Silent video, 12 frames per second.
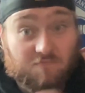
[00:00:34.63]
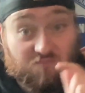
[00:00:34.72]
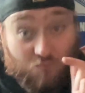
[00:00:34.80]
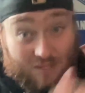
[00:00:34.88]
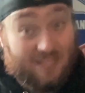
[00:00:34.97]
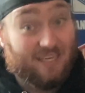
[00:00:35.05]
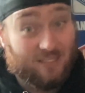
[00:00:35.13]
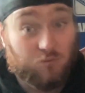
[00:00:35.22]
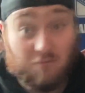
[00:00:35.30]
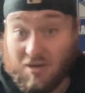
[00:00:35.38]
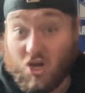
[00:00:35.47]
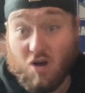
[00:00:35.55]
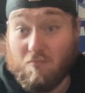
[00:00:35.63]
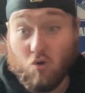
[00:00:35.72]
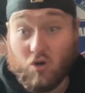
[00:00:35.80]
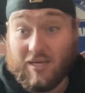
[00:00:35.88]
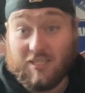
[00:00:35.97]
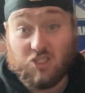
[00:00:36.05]
with this with my own
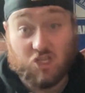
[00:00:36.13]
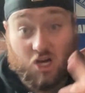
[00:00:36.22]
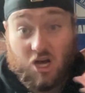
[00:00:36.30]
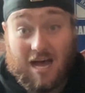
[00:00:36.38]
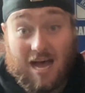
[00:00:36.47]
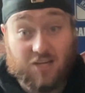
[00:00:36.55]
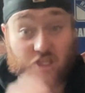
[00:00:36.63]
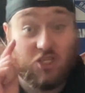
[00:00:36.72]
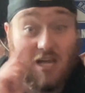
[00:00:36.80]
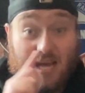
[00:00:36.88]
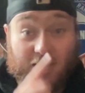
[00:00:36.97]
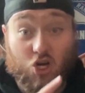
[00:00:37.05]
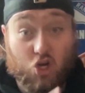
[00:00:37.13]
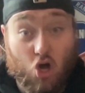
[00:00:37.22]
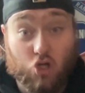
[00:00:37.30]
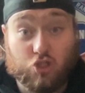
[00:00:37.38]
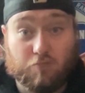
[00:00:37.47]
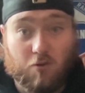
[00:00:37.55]
money, so a hashtag
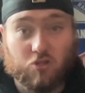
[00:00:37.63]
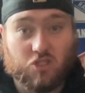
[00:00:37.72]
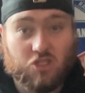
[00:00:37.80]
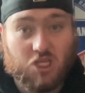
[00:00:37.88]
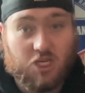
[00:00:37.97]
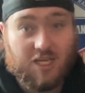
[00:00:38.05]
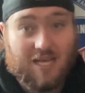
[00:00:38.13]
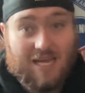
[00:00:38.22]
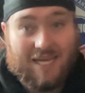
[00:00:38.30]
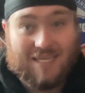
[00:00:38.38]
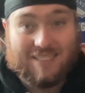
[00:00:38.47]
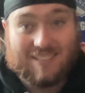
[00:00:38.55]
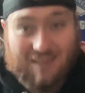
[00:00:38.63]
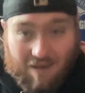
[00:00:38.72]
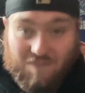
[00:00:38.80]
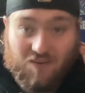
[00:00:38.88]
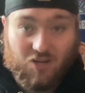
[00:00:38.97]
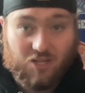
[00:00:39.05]
not sponsored is
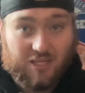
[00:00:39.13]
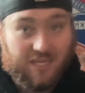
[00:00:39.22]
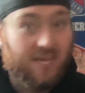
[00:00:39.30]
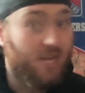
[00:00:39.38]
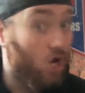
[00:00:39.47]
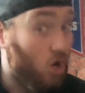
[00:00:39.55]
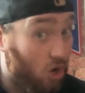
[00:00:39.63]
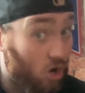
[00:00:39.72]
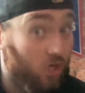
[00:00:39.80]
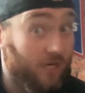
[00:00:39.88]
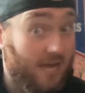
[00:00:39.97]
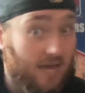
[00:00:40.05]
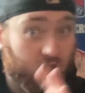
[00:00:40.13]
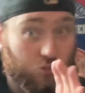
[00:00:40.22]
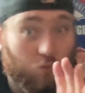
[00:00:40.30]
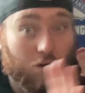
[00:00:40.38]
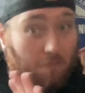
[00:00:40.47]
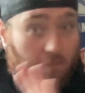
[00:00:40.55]
definitely in order. I just
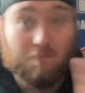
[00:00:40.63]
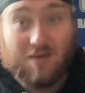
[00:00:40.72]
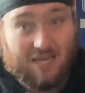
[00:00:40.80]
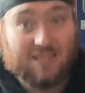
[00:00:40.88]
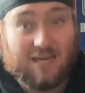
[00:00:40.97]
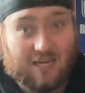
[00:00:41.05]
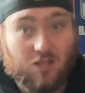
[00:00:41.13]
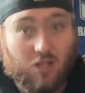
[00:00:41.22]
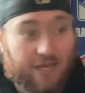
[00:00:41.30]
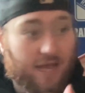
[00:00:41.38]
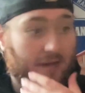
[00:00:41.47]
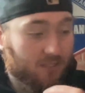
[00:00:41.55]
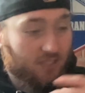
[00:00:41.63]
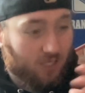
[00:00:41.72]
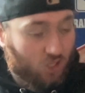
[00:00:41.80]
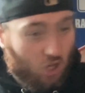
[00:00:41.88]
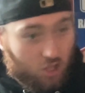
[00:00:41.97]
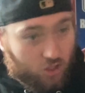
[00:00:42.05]
want to make that clear. So I
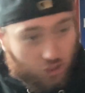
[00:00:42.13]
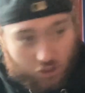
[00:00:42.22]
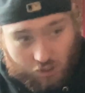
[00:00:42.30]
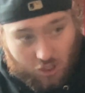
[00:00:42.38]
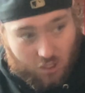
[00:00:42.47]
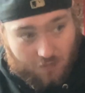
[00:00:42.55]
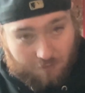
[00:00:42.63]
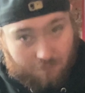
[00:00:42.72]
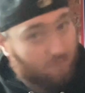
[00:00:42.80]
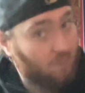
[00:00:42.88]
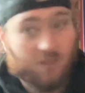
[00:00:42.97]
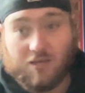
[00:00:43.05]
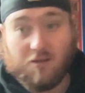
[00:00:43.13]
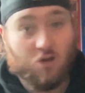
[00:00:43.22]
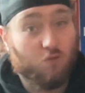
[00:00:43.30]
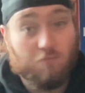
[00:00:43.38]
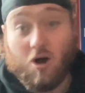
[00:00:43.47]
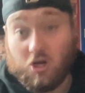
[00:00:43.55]
thought I'd just
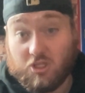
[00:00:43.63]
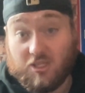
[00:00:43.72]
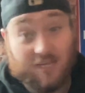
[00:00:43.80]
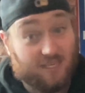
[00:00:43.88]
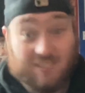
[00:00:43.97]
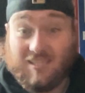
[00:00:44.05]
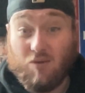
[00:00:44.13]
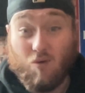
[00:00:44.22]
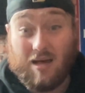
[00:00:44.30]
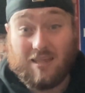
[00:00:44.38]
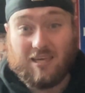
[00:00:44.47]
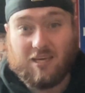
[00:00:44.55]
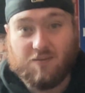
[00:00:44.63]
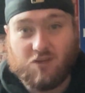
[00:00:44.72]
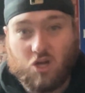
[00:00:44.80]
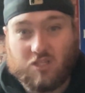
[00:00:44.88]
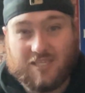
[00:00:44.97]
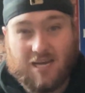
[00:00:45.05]
unbox it and see what I think of the
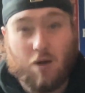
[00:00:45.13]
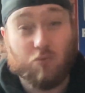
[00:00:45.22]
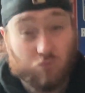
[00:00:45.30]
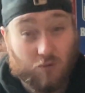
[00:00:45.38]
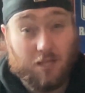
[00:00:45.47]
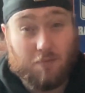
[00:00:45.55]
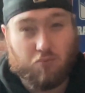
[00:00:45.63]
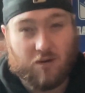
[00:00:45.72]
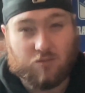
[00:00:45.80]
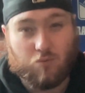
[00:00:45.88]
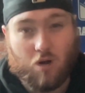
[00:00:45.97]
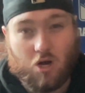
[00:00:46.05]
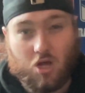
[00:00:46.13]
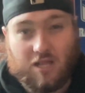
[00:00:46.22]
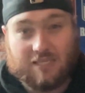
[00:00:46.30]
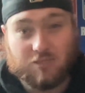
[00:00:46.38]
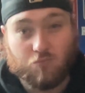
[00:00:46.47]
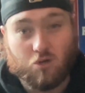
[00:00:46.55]
content. I was really impressed with what I got
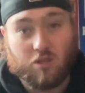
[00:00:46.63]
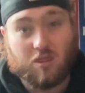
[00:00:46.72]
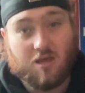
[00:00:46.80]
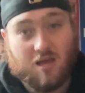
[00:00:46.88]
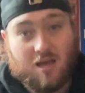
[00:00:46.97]
last month.